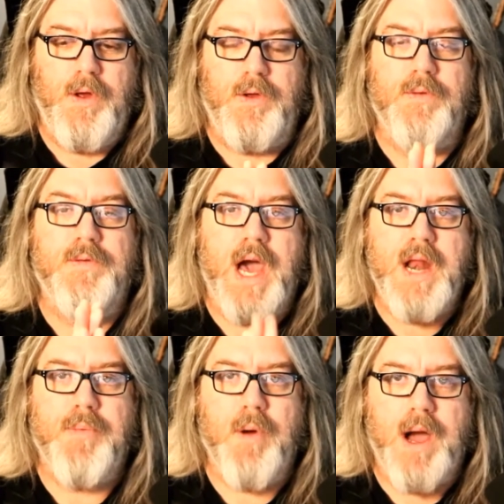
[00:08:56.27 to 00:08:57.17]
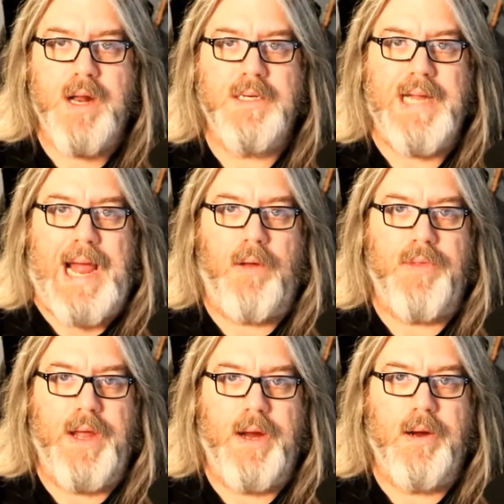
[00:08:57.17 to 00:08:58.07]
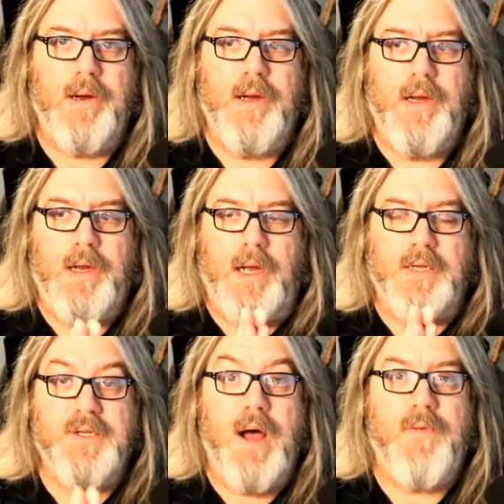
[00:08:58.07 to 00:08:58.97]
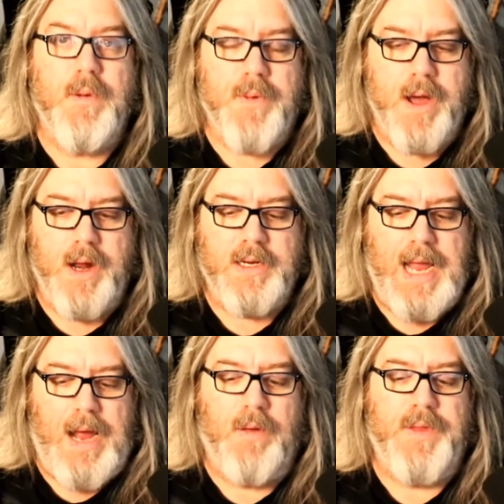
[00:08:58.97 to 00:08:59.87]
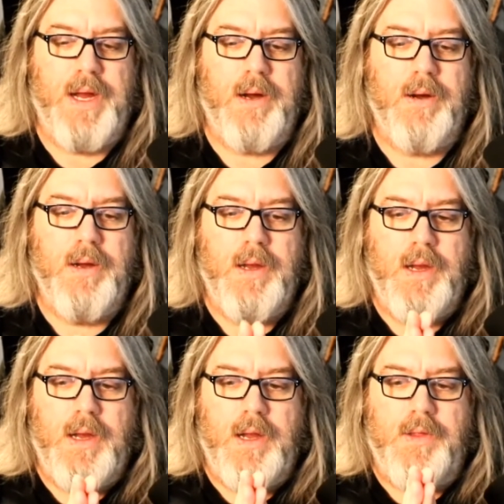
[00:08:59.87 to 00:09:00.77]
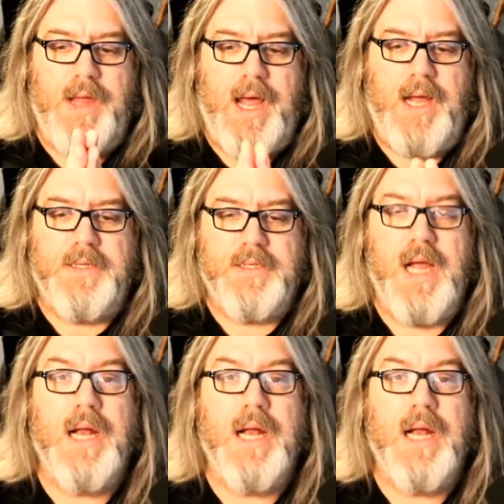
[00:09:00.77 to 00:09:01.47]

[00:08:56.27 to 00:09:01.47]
you've got a product out there a software product out there that's got